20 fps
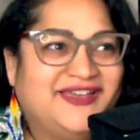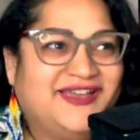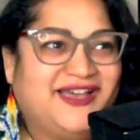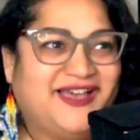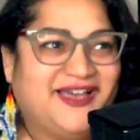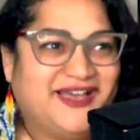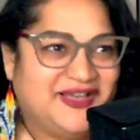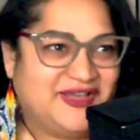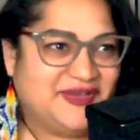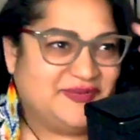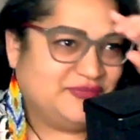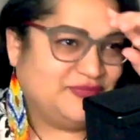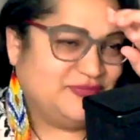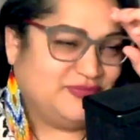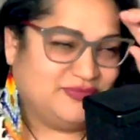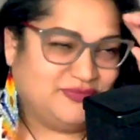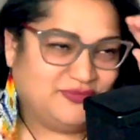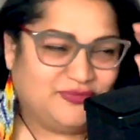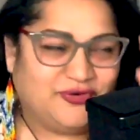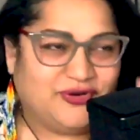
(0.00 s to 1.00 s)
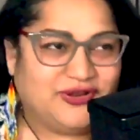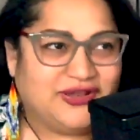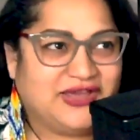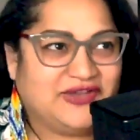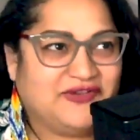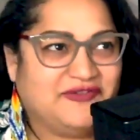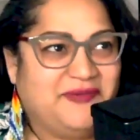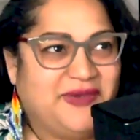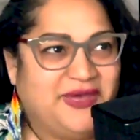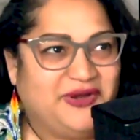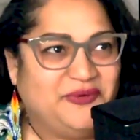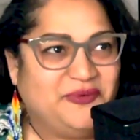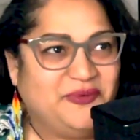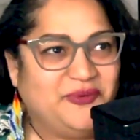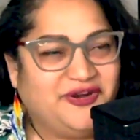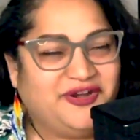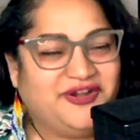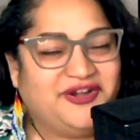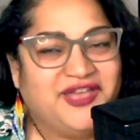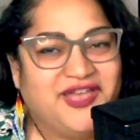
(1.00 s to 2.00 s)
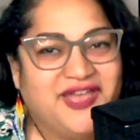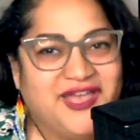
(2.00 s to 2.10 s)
for lack of a better word.